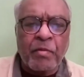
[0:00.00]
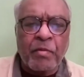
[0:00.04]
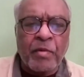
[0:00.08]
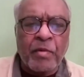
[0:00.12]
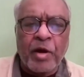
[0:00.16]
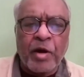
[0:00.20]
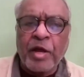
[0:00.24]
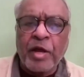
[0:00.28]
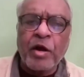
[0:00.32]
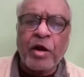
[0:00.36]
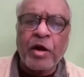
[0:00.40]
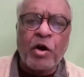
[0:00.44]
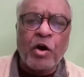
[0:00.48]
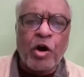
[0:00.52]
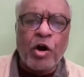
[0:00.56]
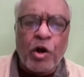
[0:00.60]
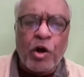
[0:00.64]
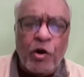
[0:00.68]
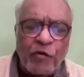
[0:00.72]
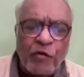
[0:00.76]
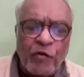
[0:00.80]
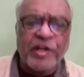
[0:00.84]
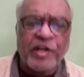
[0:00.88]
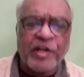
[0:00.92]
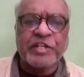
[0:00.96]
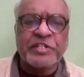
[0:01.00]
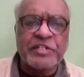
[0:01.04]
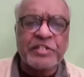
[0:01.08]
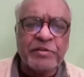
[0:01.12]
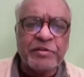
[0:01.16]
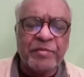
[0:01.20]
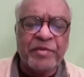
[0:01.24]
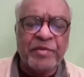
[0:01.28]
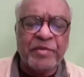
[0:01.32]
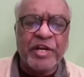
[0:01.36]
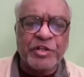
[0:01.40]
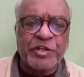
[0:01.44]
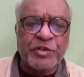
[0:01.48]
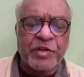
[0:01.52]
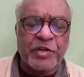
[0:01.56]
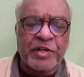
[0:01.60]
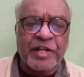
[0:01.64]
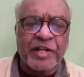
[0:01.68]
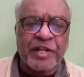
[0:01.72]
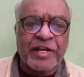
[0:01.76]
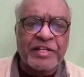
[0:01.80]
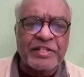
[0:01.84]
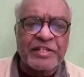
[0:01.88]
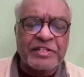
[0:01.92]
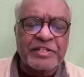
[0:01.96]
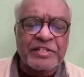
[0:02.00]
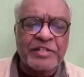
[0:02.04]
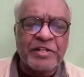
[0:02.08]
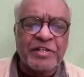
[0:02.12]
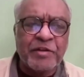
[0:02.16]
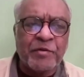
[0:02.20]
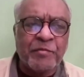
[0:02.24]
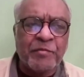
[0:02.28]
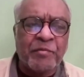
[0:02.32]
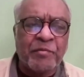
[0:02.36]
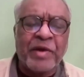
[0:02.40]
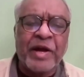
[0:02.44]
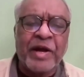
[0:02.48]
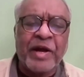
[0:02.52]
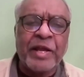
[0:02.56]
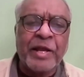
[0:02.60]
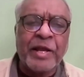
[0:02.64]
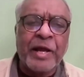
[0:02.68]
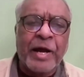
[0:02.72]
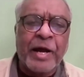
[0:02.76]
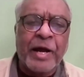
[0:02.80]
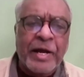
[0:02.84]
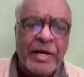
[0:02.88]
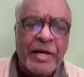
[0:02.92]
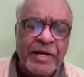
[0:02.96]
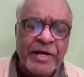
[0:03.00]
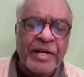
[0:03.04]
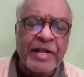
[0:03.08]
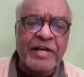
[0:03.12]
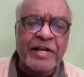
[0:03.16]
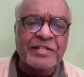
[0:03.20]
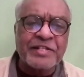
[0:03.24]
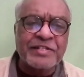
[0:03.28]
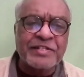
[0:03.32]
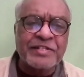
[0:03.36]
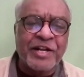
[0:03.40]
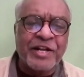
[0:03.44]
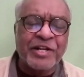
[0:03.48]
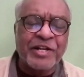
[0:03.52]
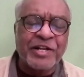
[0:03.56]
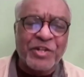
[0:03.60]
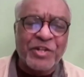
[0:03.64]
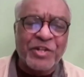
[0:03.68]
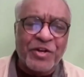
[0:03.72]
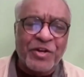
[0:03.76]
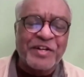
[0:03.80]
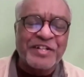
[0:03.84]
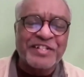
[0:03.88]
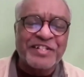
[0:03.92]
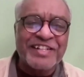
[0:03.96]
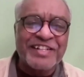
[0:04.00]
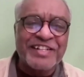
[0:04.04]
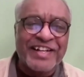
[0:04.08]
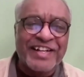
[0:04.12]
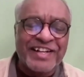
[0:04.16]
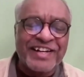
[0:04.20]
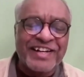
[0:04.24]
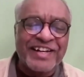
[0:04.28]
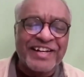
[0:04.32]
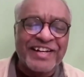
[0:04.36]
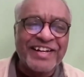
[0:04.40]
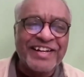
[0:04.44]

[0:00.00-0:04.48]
I always make sure that is my ideas and thoughts are